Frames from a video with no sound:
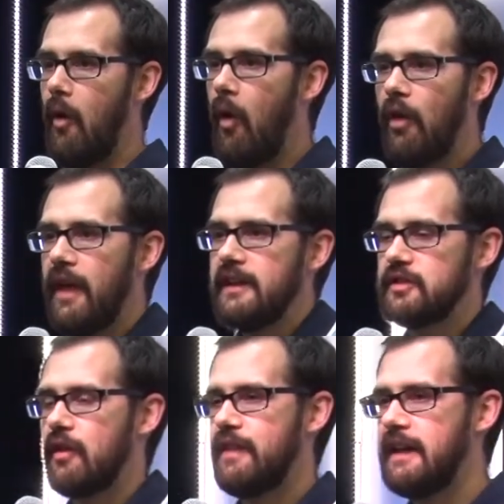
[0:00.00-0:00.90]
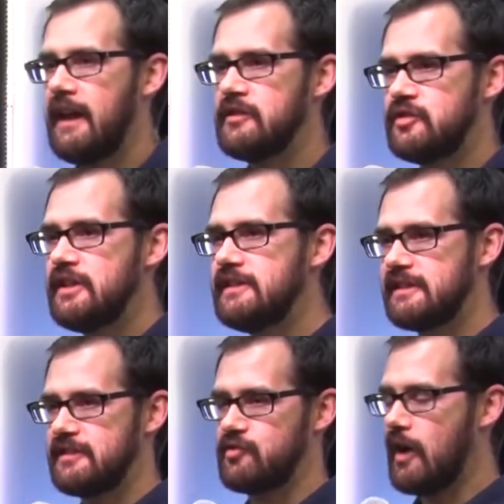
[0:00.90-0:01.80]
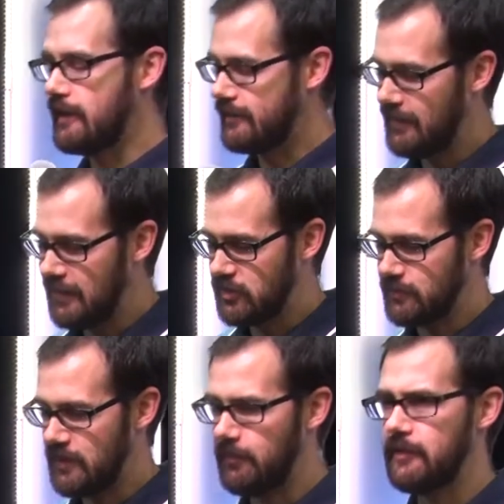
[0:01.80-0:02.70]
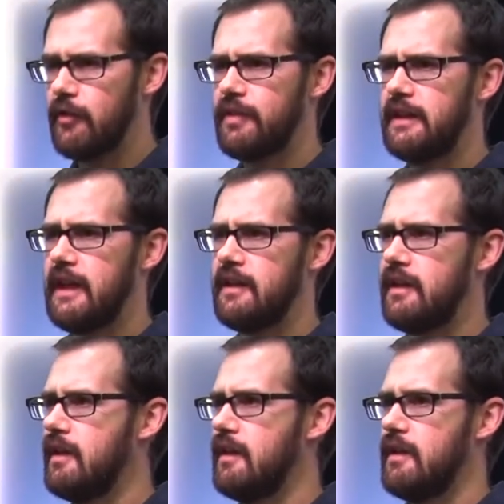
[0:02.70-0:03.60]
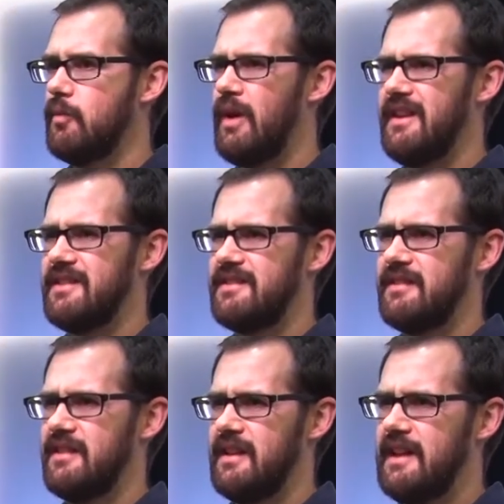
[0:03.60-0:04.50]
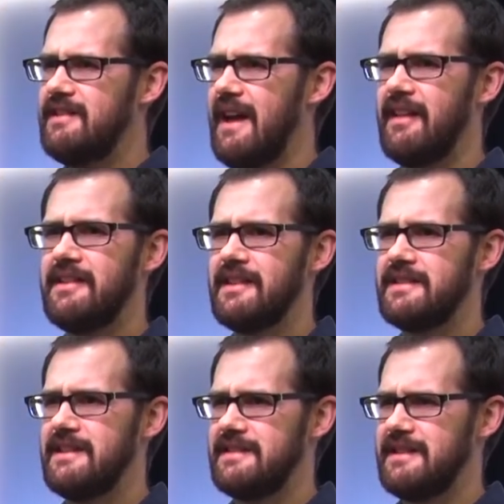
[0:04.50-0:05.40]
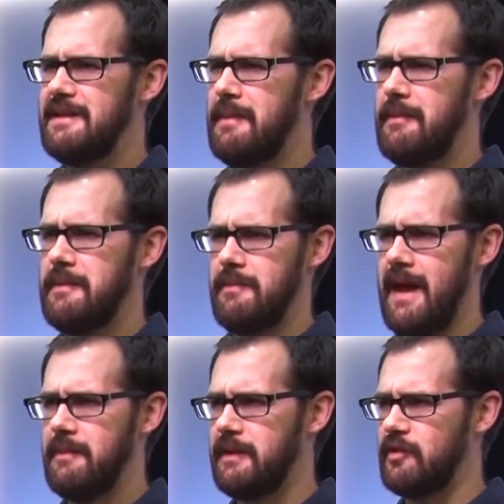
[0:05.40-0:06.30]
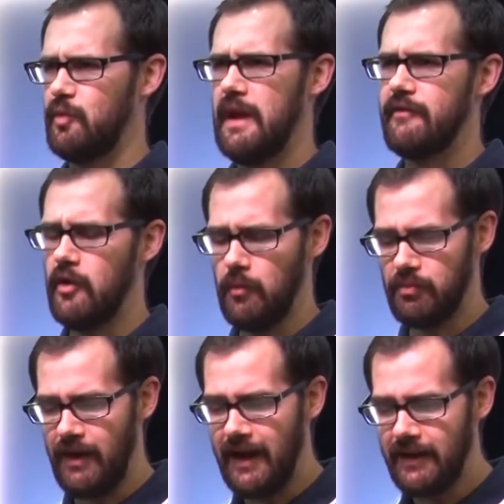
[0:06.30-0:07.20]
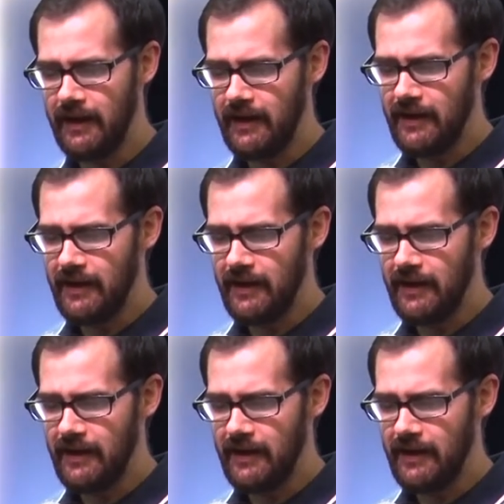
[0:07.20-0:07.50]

all they start thinking is Jesus is trying to teach them something. They're thinking, wait, is he telling us this? Is he maybe mad because we have no bread?